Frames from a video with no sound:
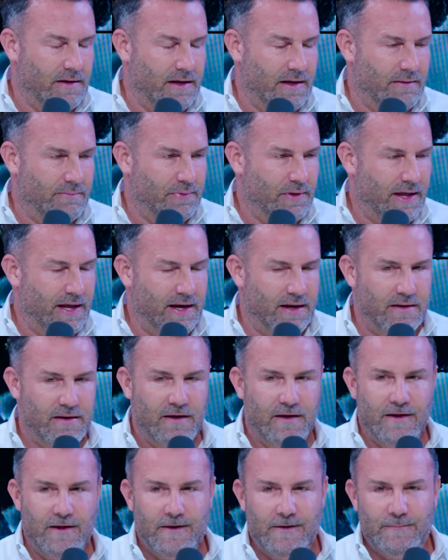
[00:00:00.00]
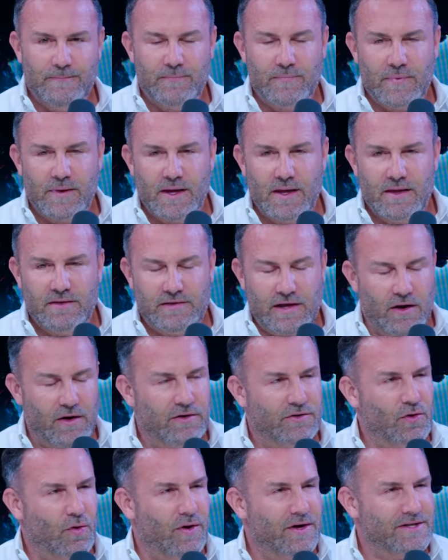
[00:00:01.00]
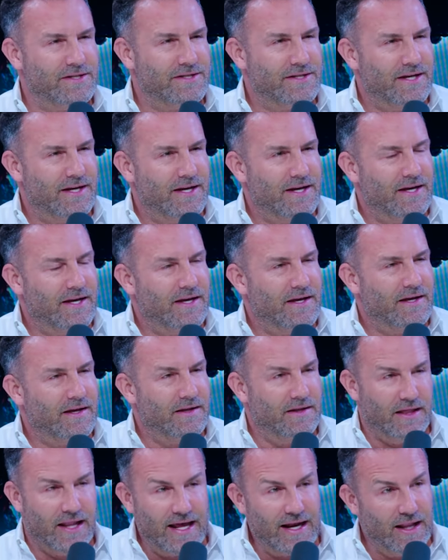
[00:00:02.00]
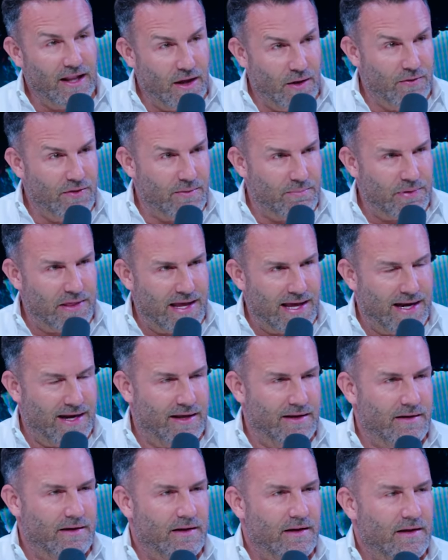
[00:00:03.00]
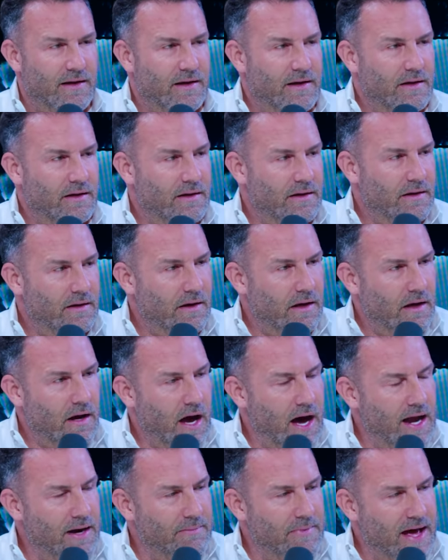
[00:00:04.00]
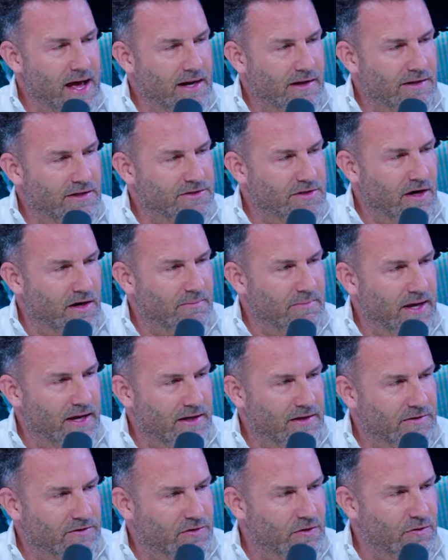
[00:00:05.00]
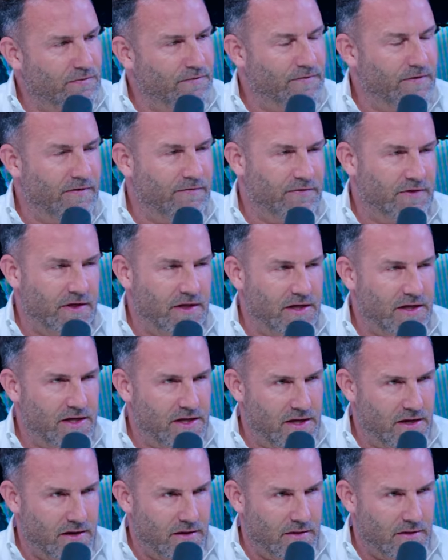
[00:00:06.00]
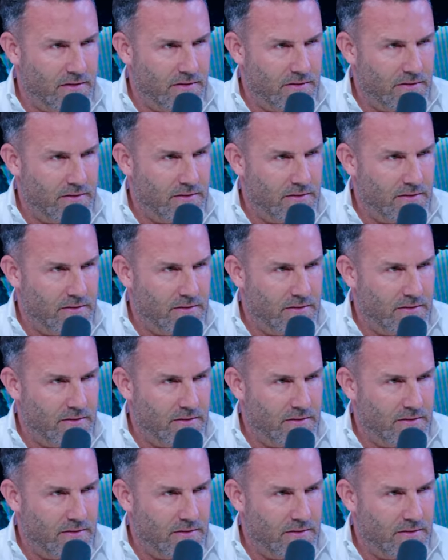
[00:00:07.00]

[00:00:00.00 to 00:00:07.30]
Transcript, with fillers: uh, planet, territories, let alone the planet, automatically started making 250 a year,